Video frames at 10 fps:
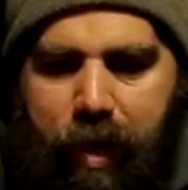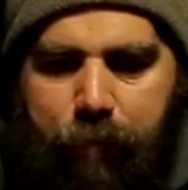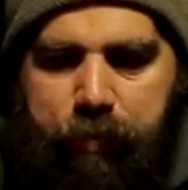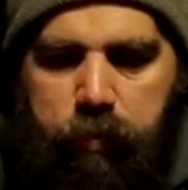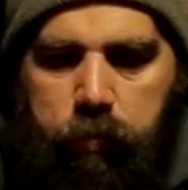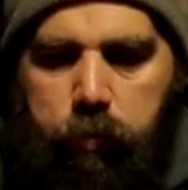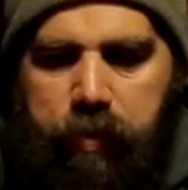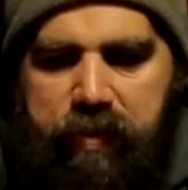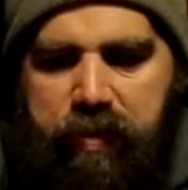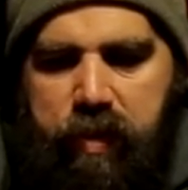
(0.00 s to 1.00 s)
absolute
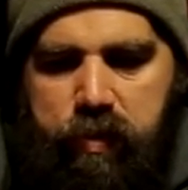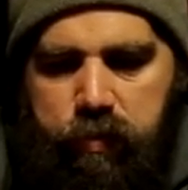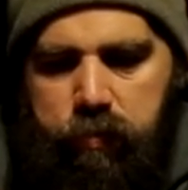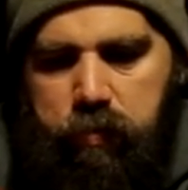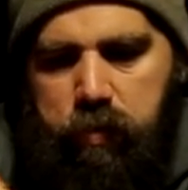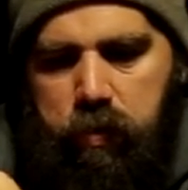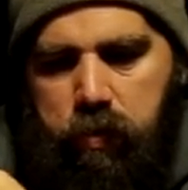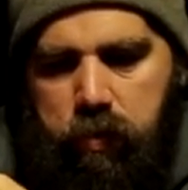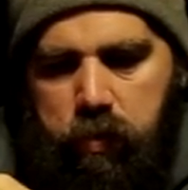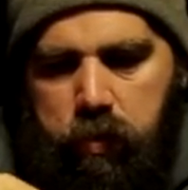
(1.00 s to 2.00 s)
essential
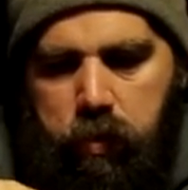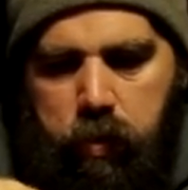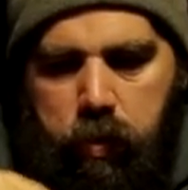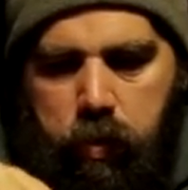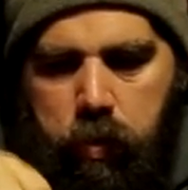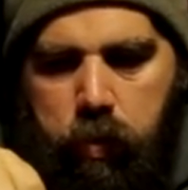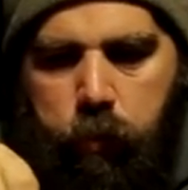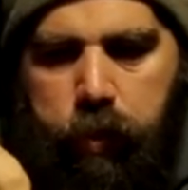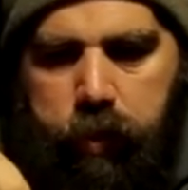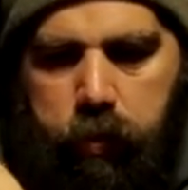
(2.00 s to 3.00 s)

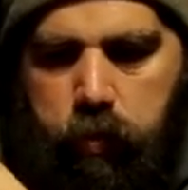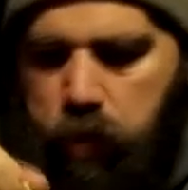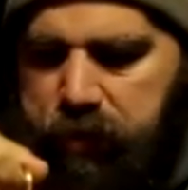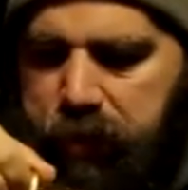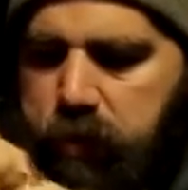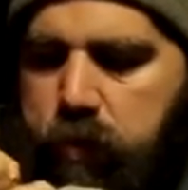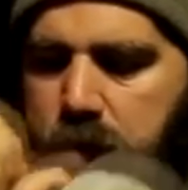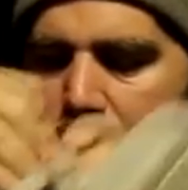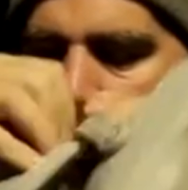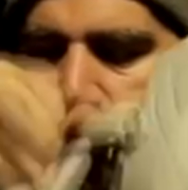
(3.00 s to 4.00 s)
when crossing
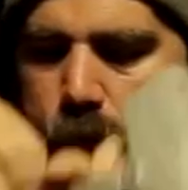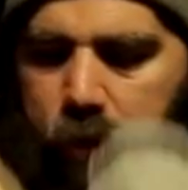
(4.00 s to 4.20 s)
streams and